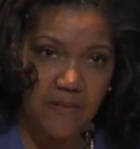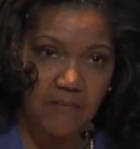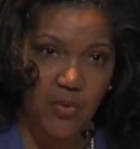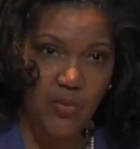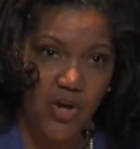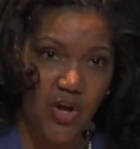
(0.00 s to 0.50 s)

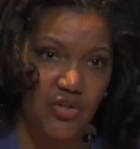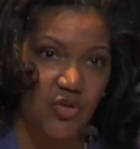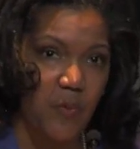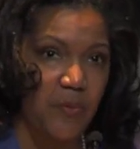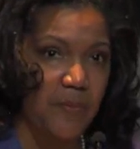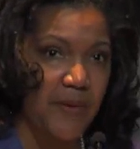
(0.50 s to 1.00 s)
but we
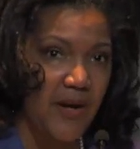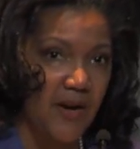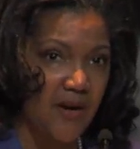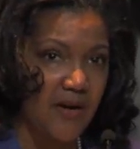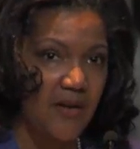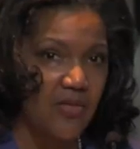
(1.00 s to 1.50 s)
also
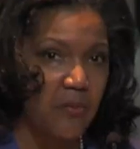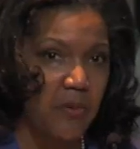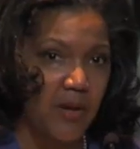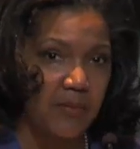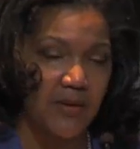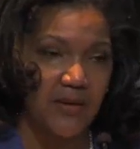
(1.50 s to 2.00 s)
prepare the
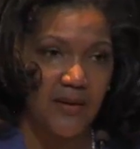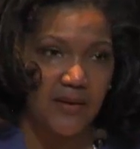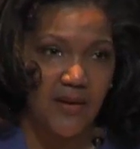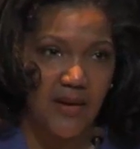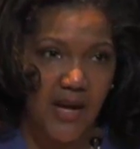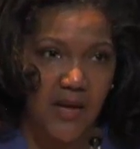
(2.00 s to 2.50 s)
public
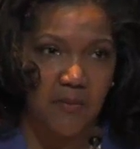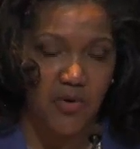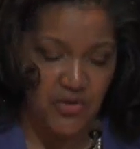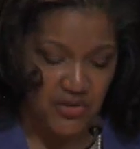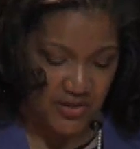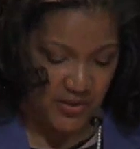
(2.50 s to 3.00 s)
and
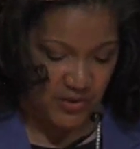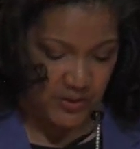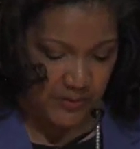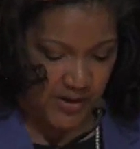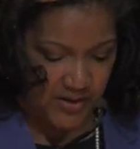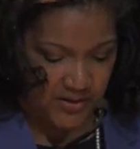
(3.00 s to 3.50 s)
emergency
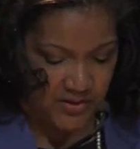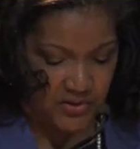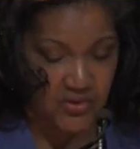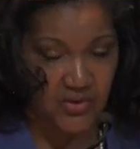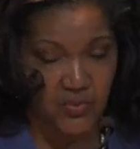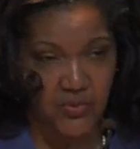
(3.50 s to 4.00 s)

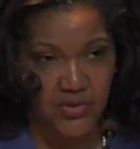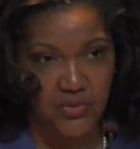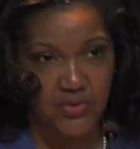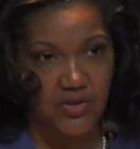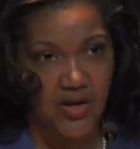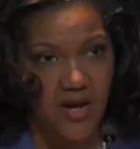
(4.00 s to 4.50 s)
responders to
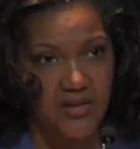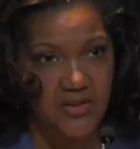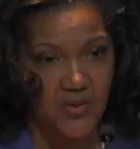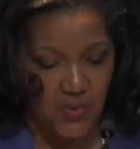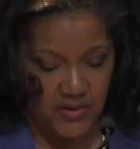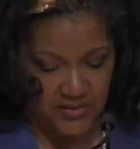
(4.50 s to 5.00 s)
reduce
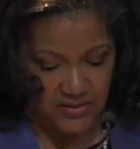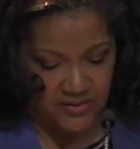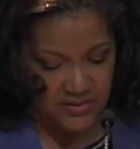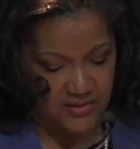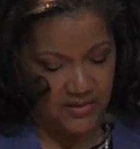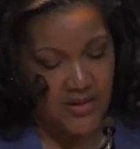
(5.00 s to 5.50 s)

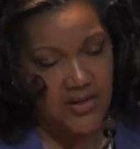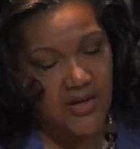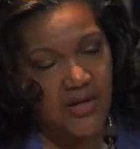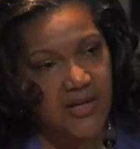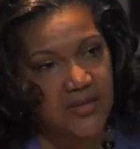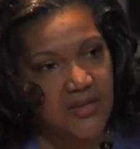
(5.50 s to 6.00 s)
consequences
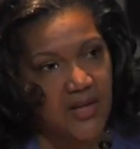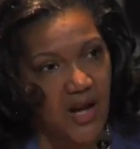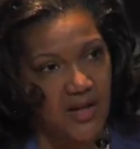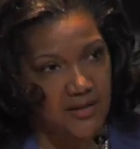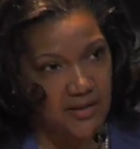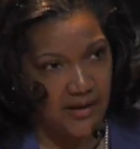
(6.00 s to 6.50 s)
in the
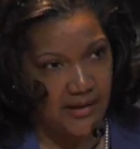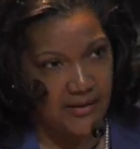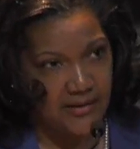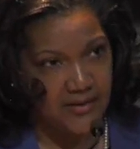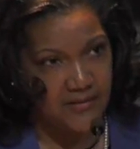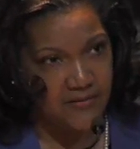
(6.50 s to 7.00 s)

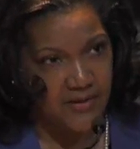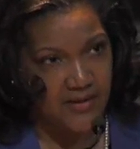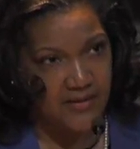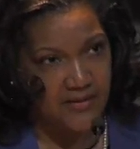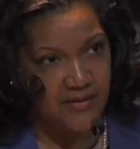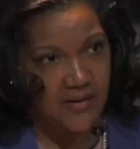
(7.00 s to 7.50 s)
unlikely
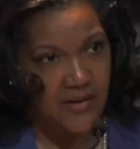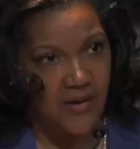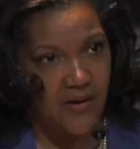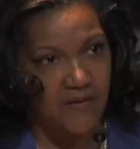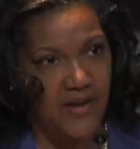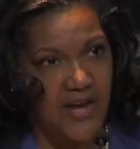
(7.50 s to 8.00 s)
event
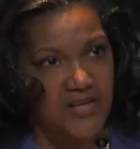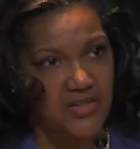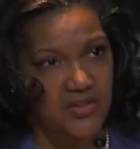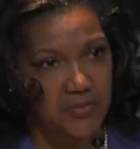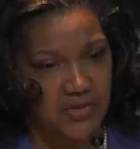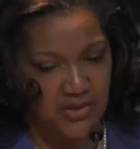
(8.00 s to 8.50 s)
of a
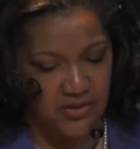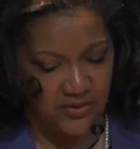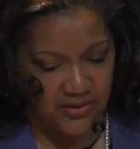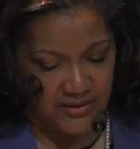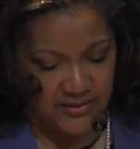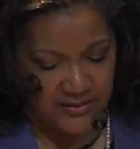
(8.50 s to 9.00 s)
hazardous material
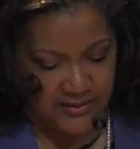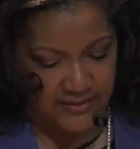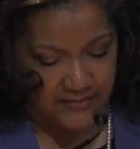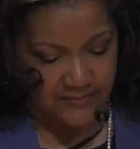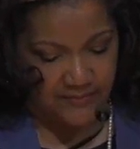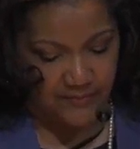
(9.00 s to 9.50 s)
incident.